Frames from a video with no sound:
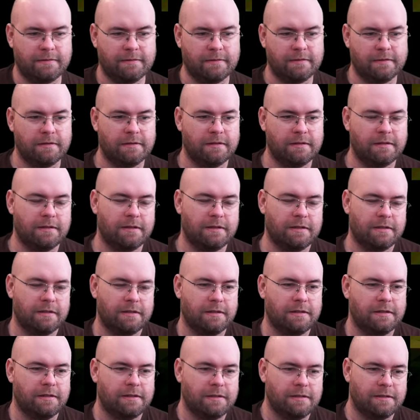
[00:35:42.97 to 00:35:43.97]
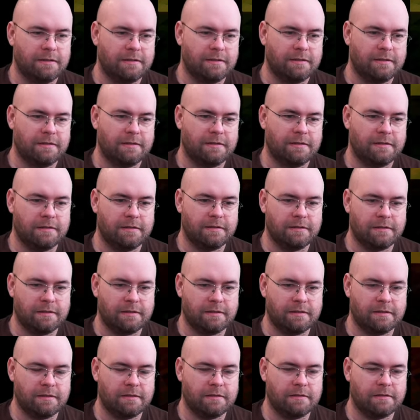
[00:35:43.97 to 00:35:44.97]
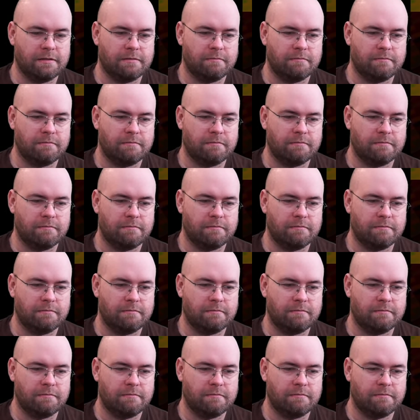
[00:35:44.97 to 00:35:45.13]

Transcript: No one is speaking in this clip.